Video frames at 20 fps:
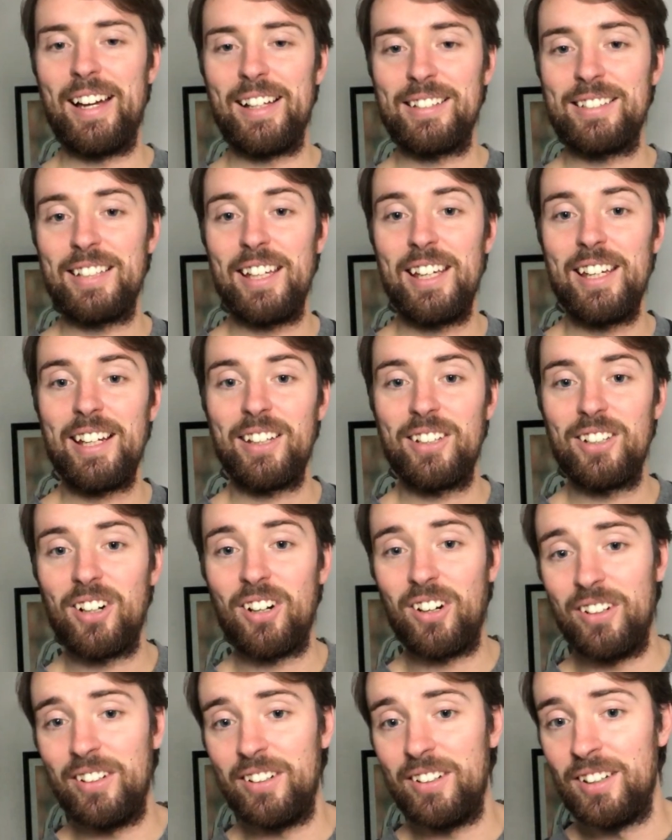Taking
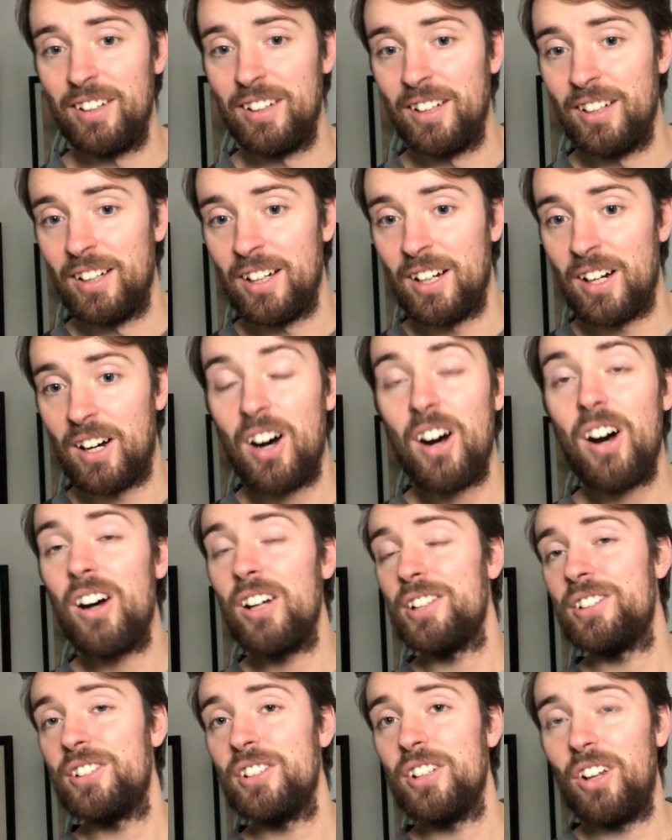on
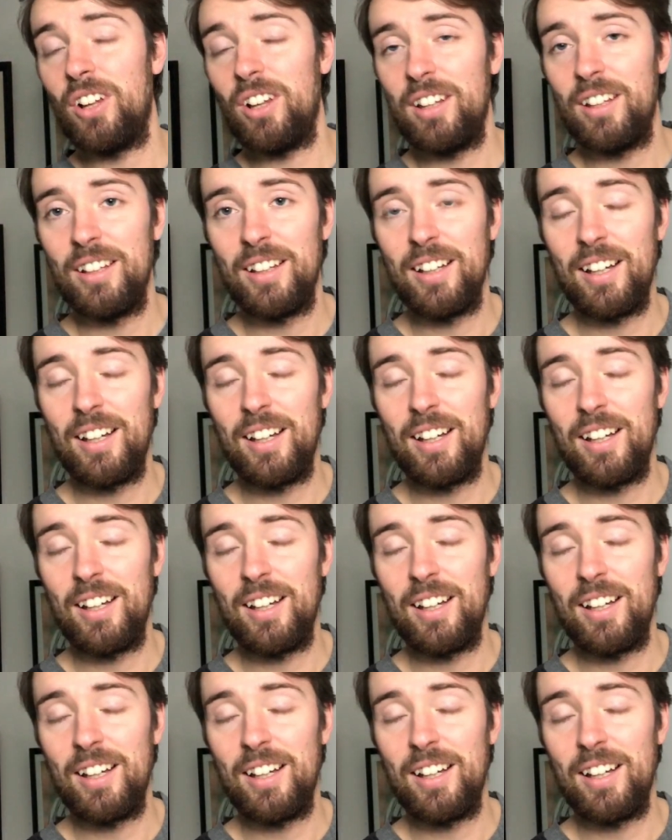Arsenal,